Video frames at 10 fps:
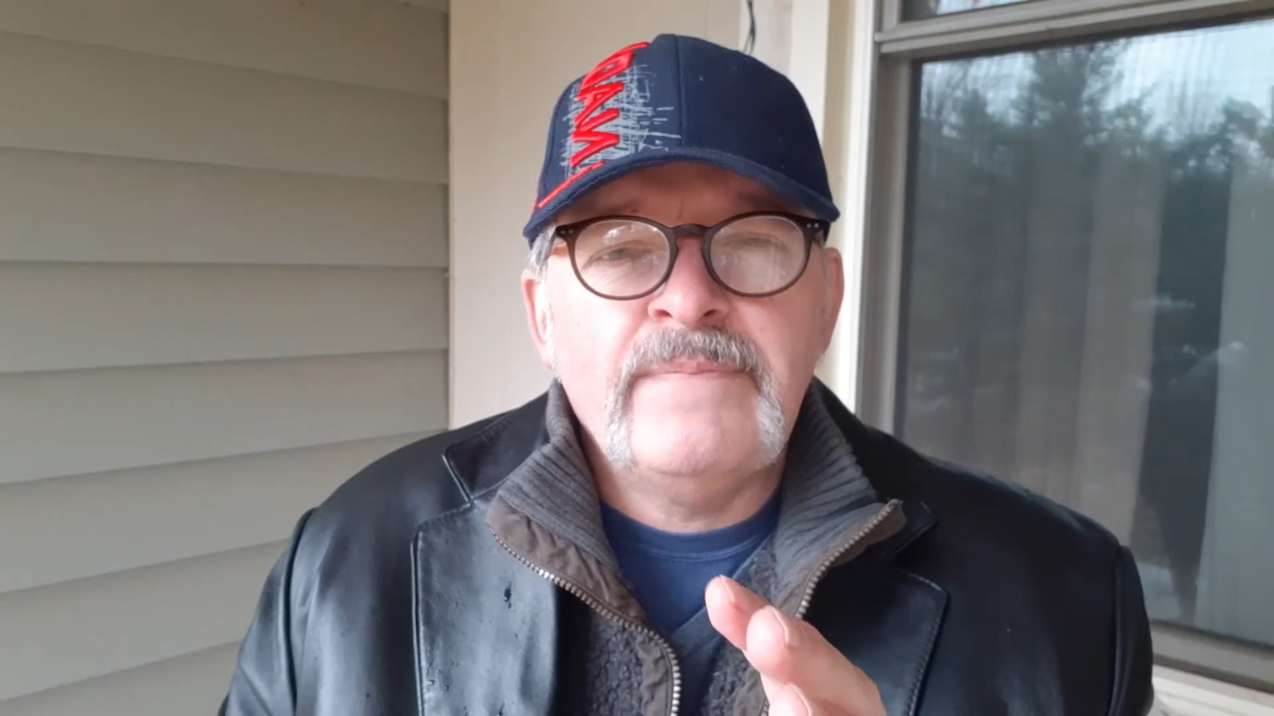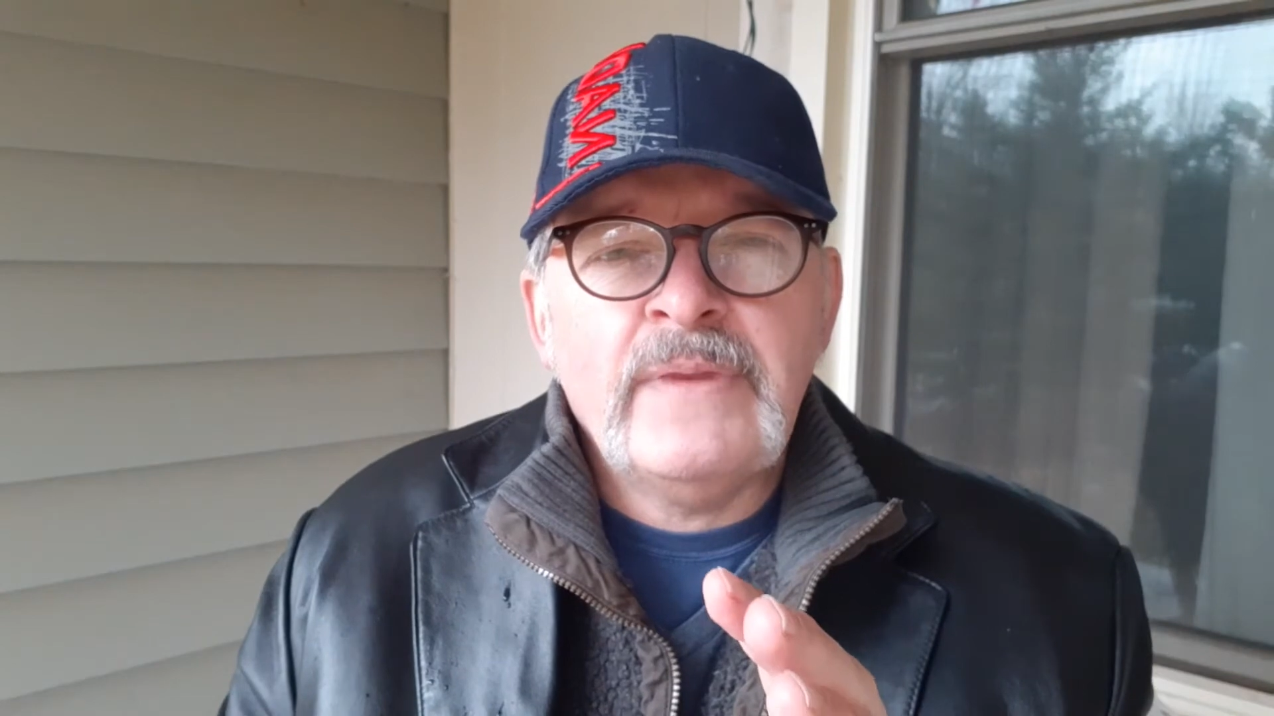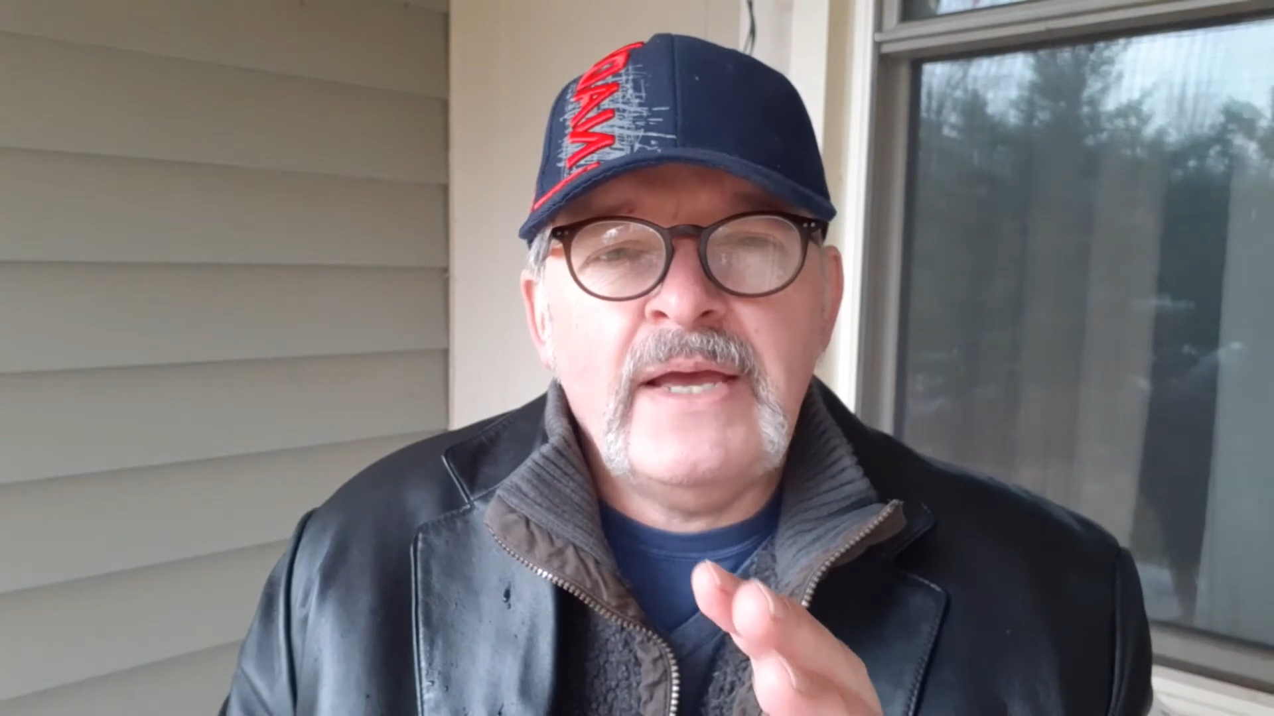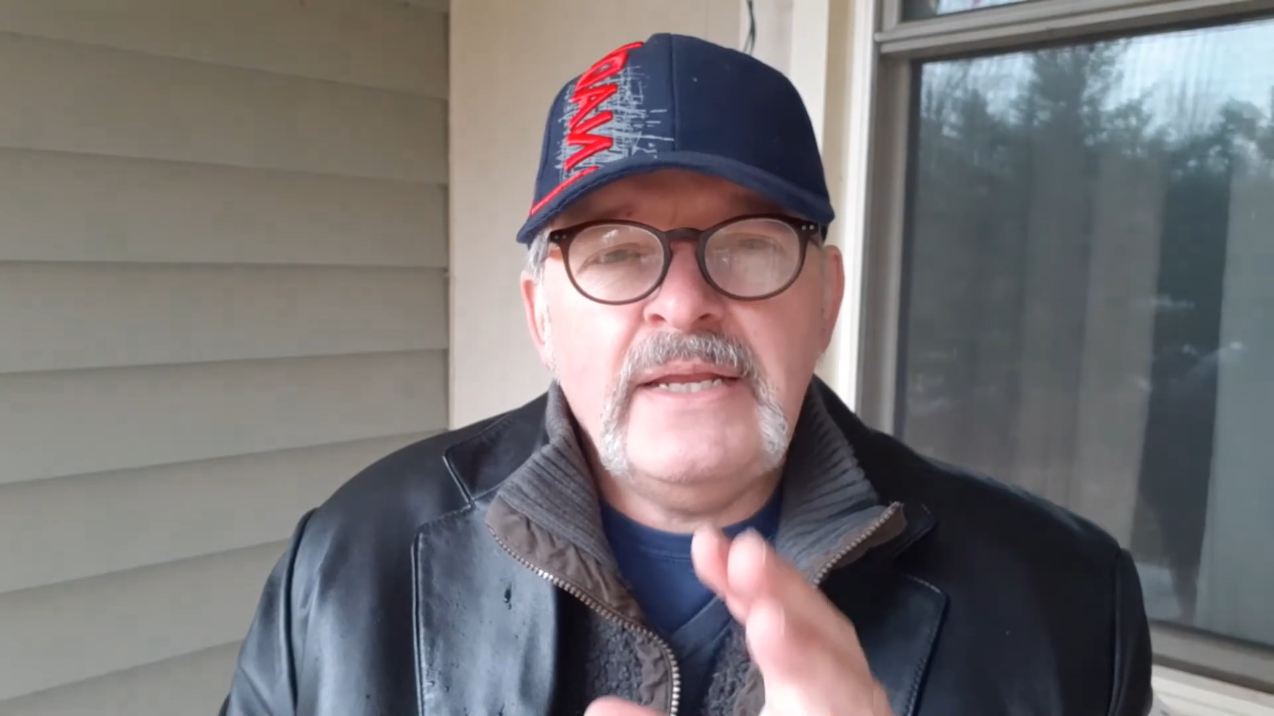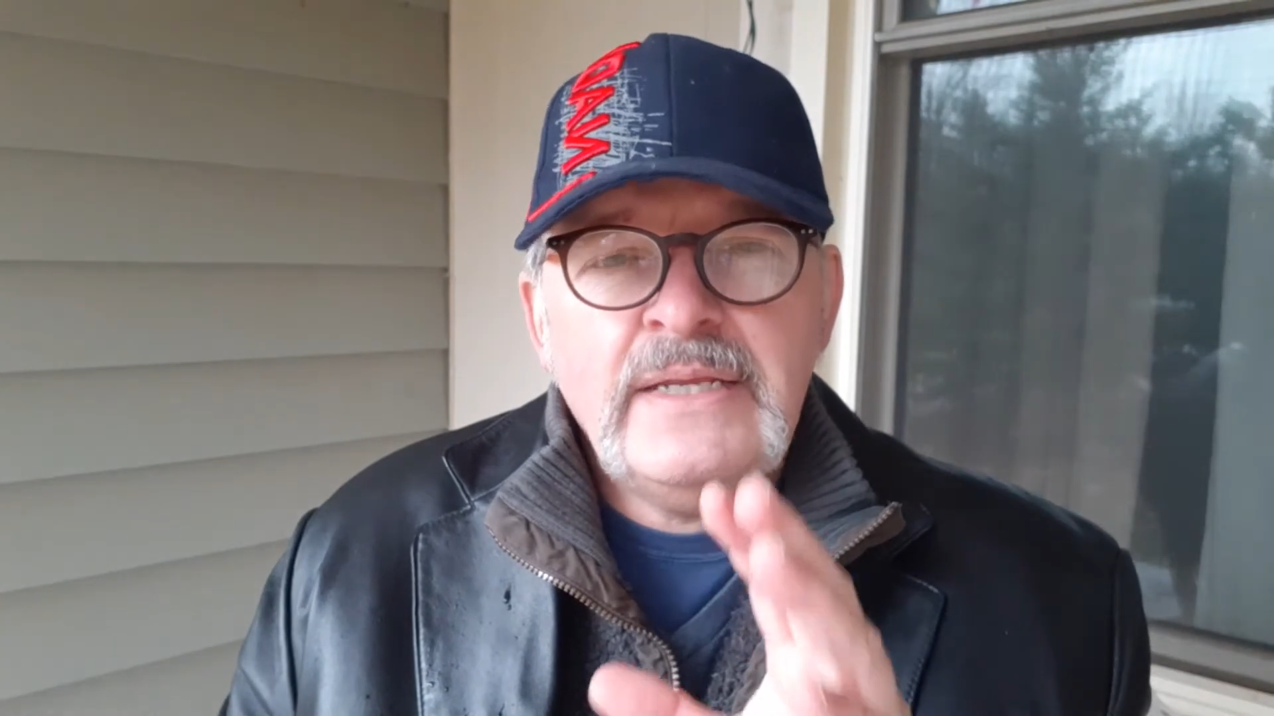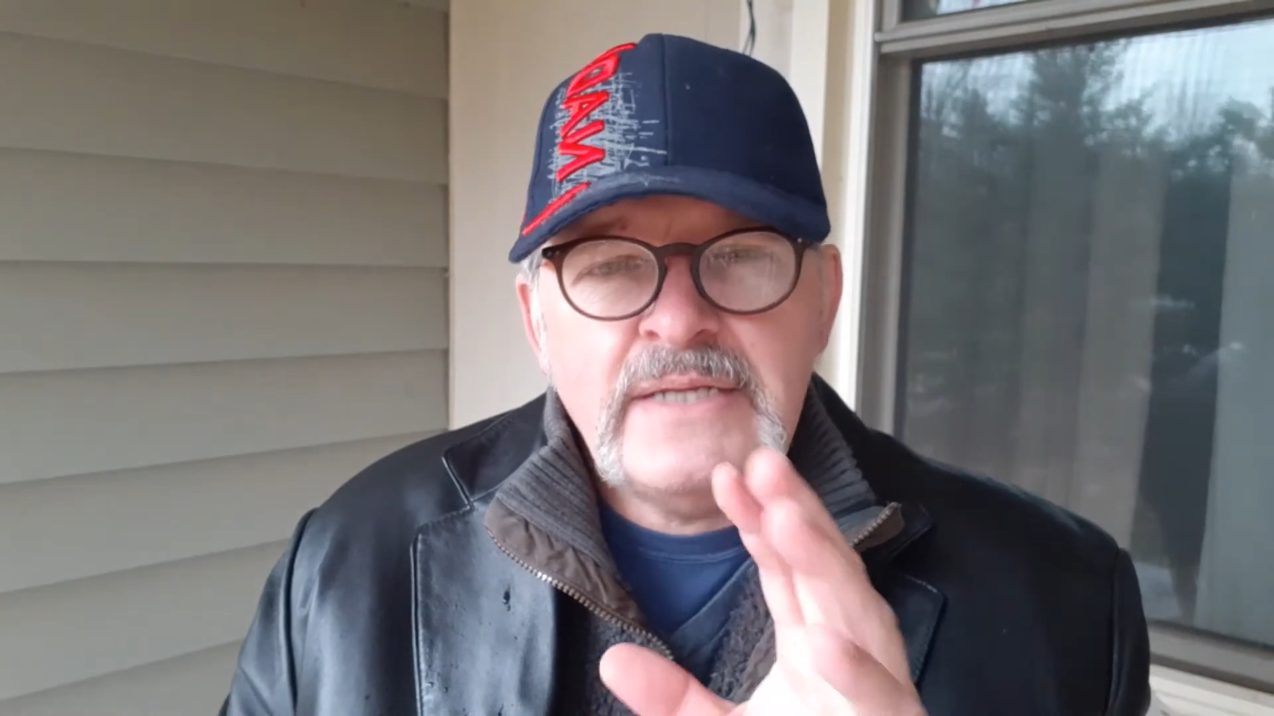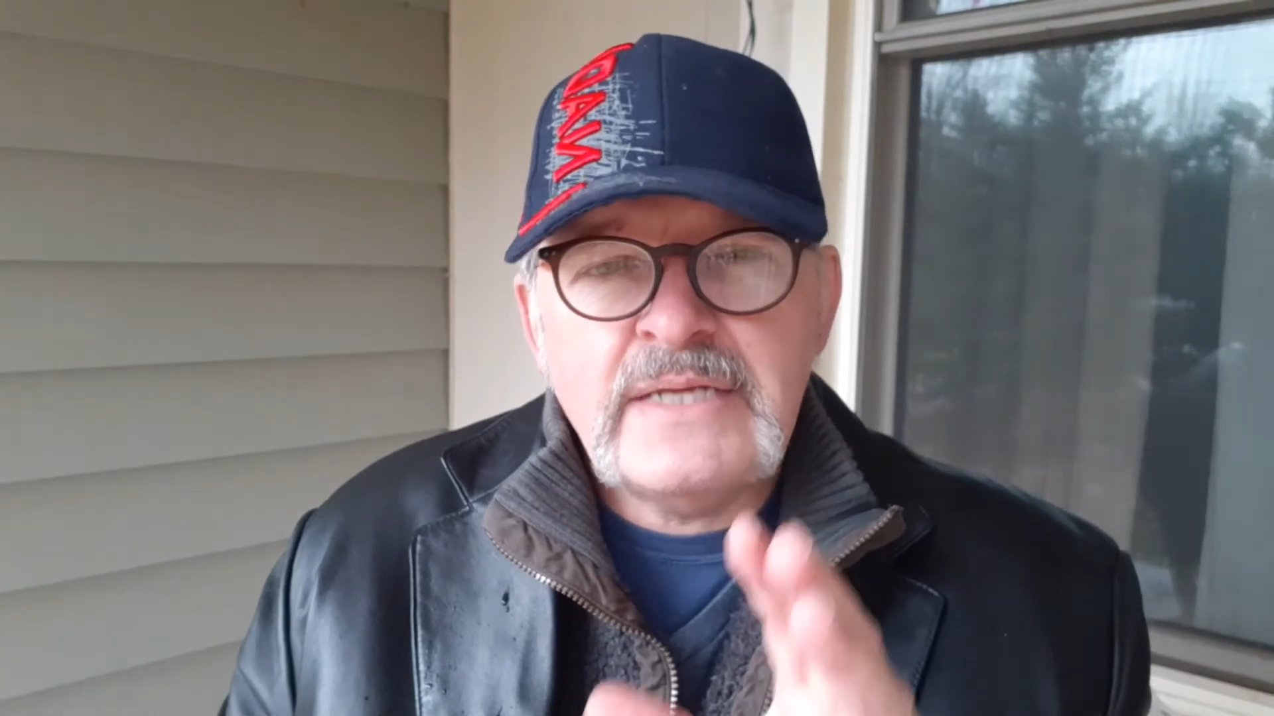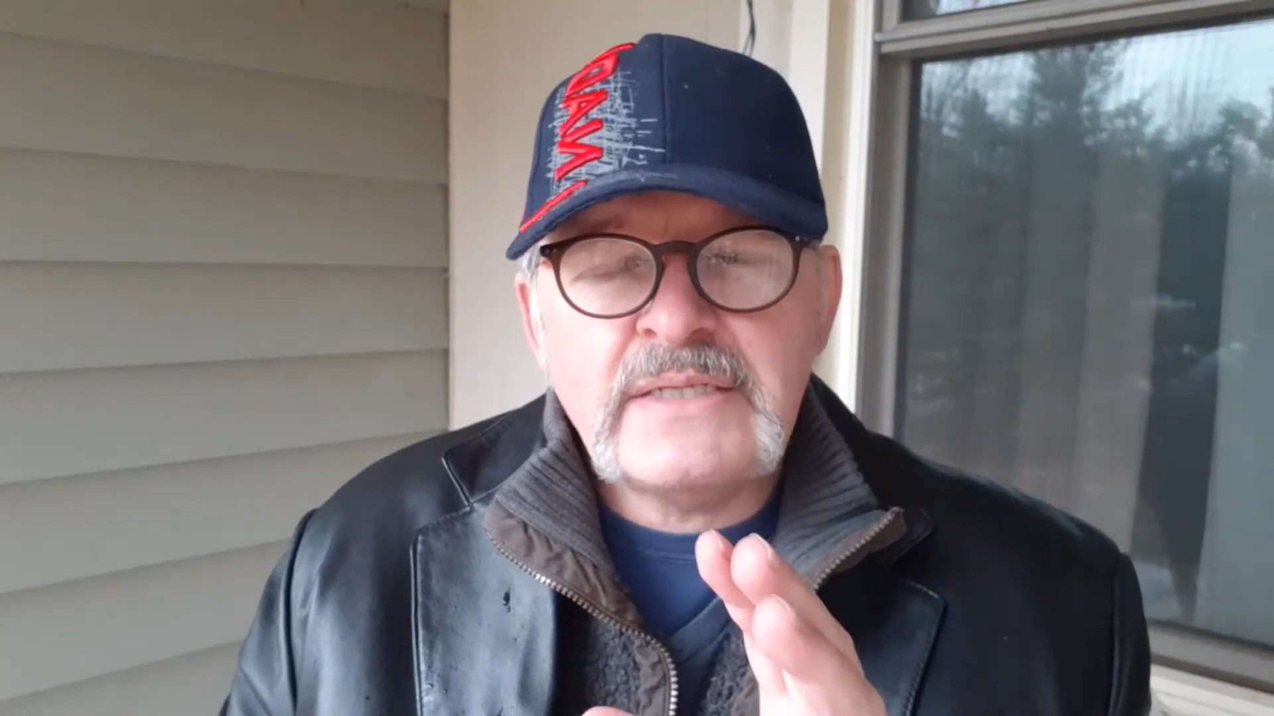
And he does